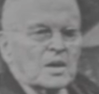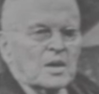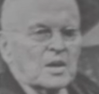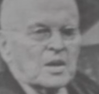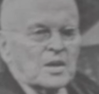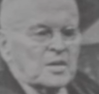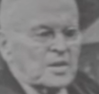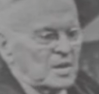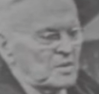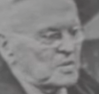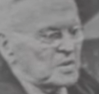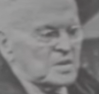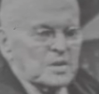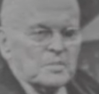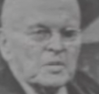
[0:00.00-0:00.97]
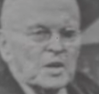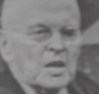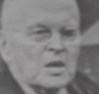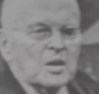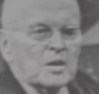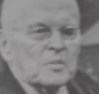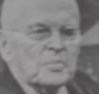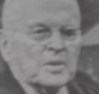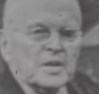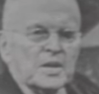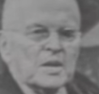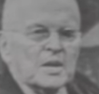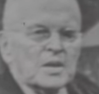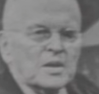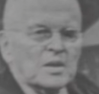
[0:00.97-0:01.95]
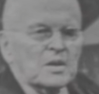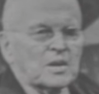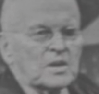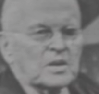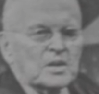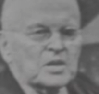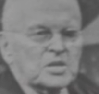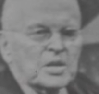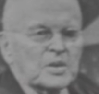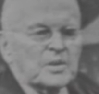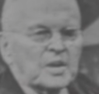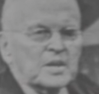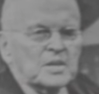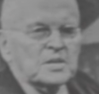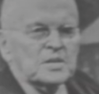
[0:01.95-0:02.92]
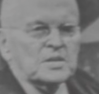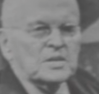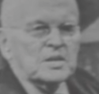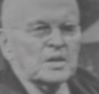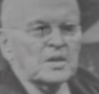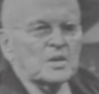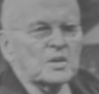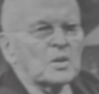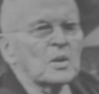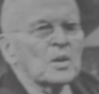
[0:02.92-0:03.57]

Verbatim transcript: Uh, there was a, a pretty uh, serious uh,